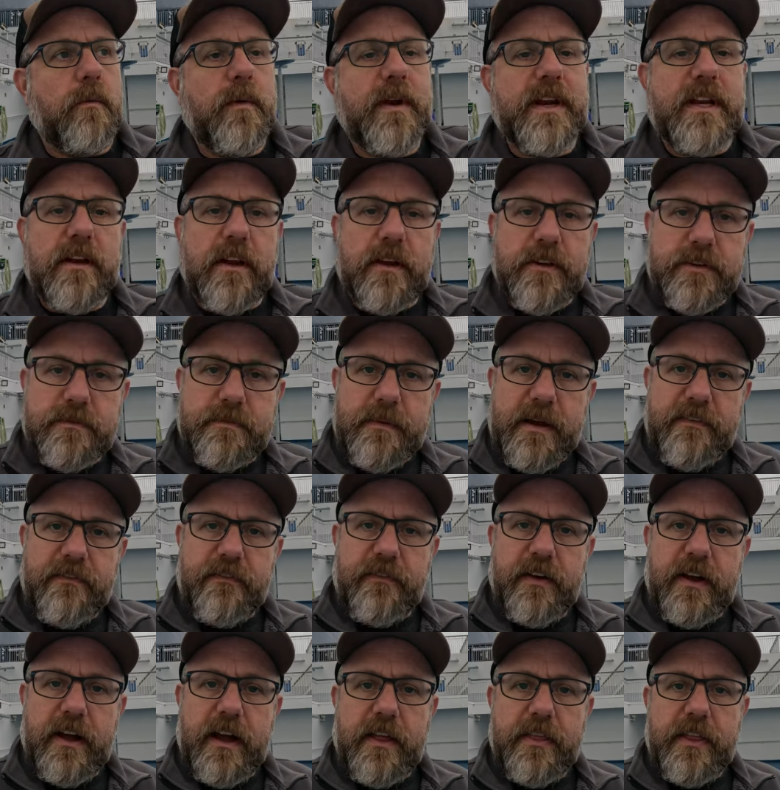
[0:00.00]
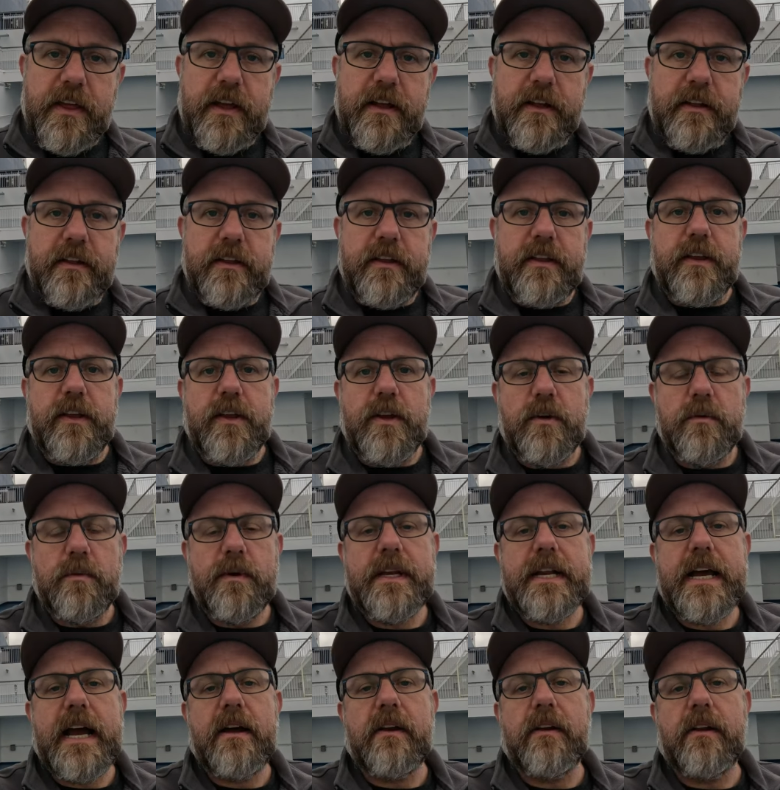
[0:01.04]
We'd lost my father,
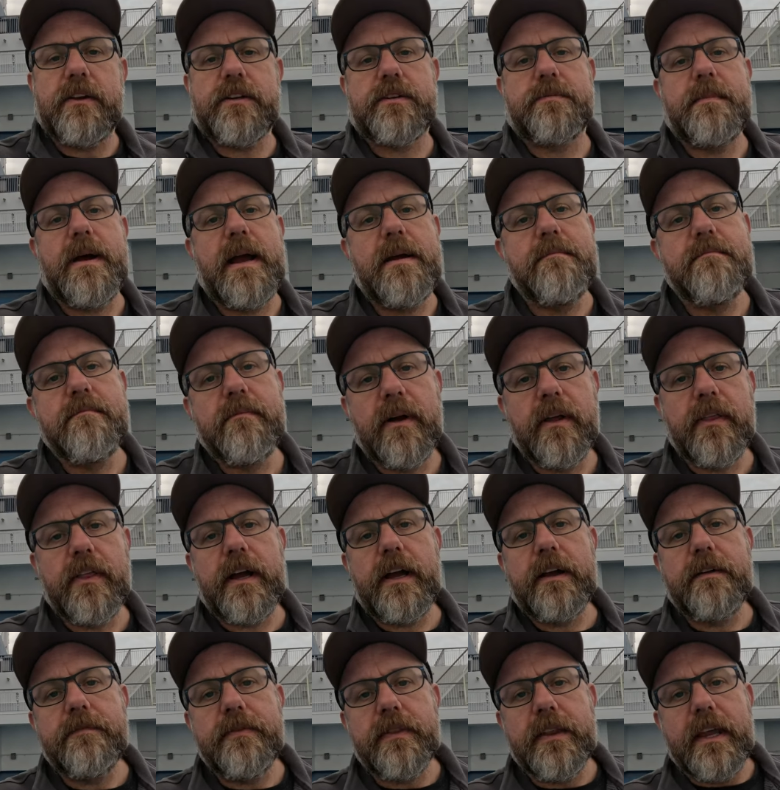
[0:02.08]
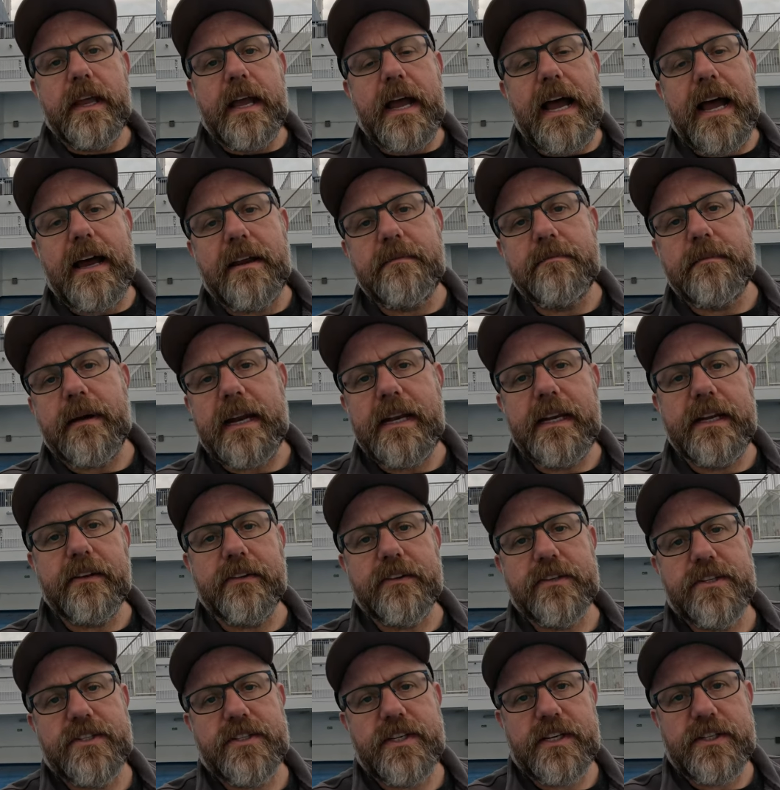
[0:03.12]
we now lost my mother, and my
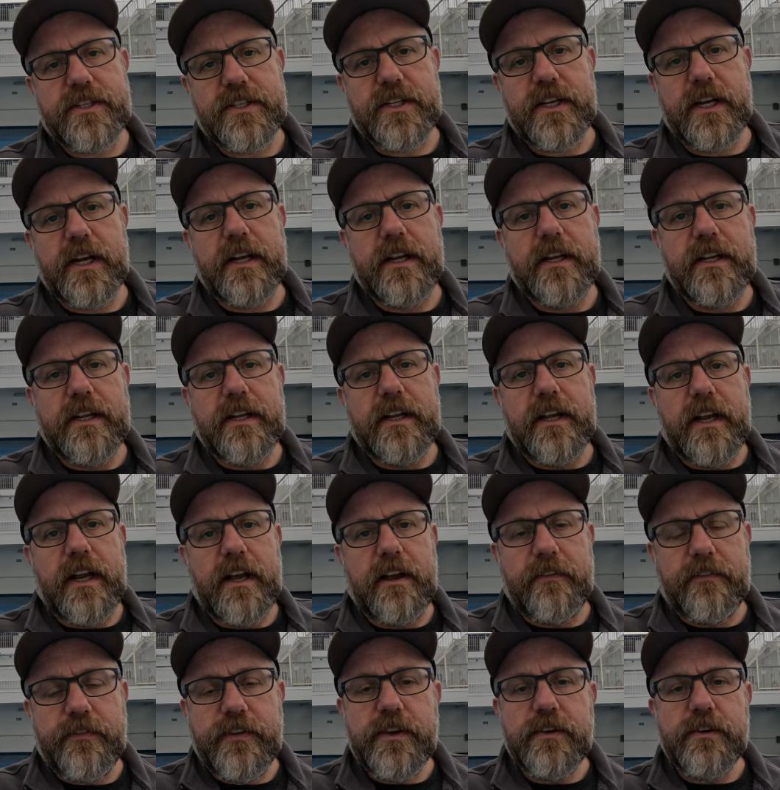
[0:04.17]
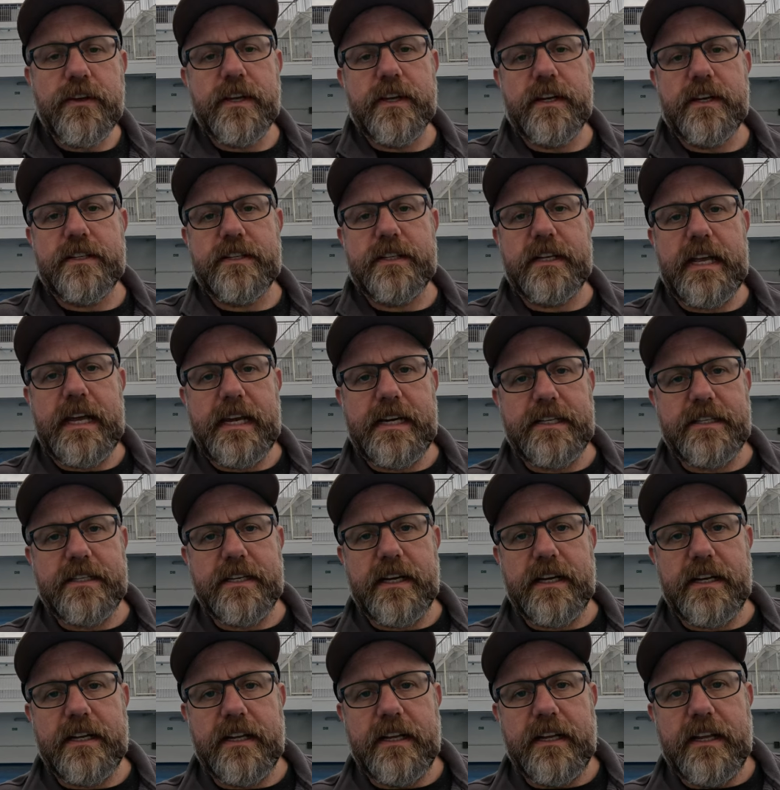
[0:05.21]
little sister a few years
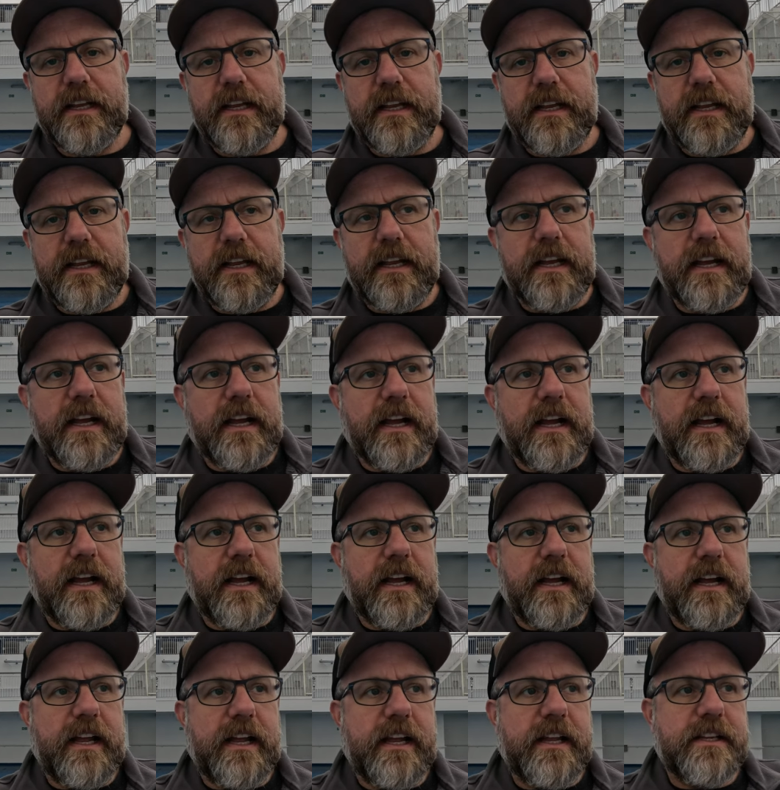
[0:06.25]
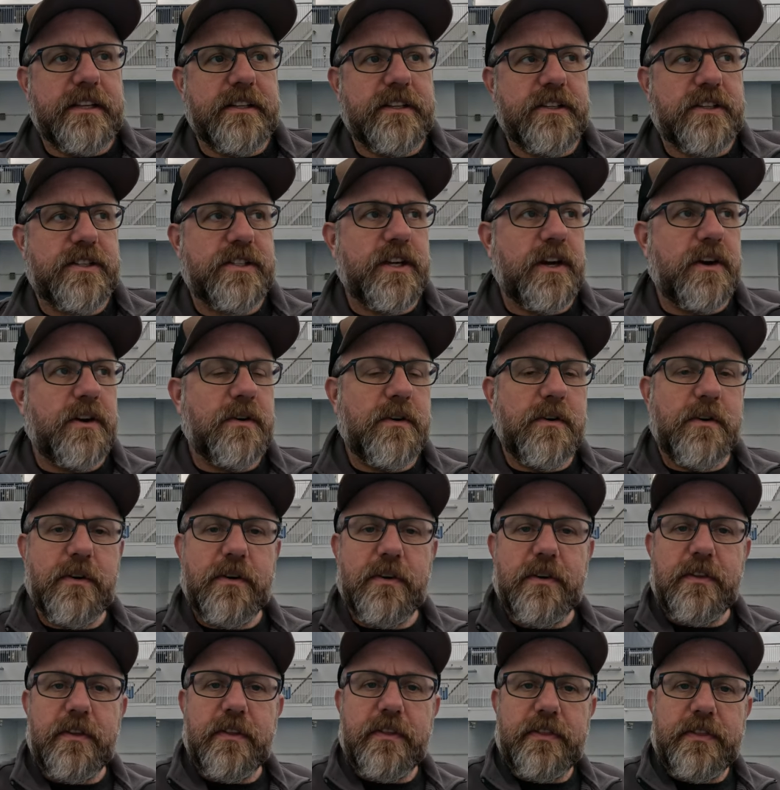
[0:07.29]
later. So
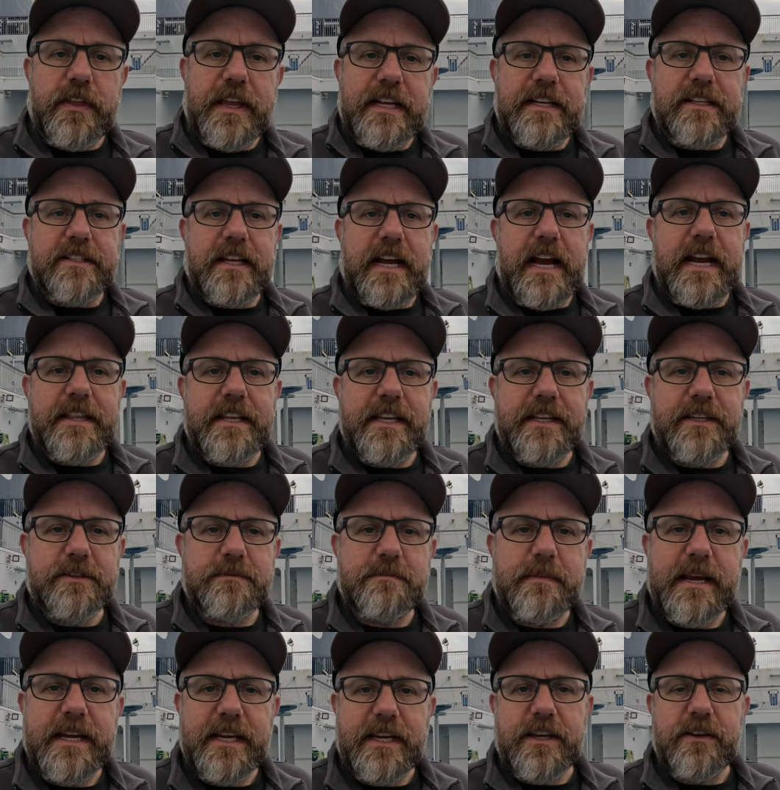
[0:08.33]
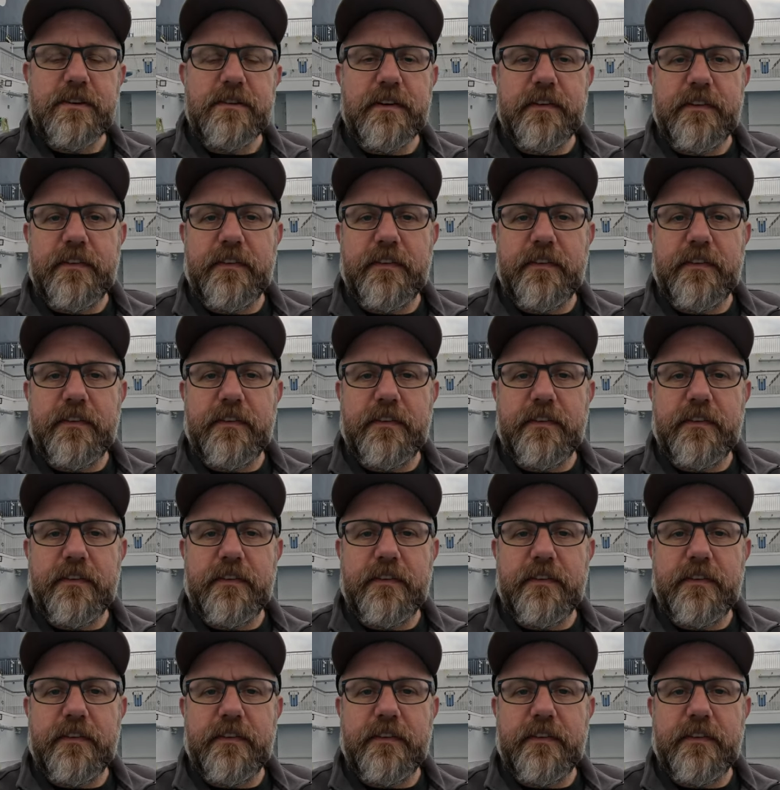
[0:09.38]
things like this make you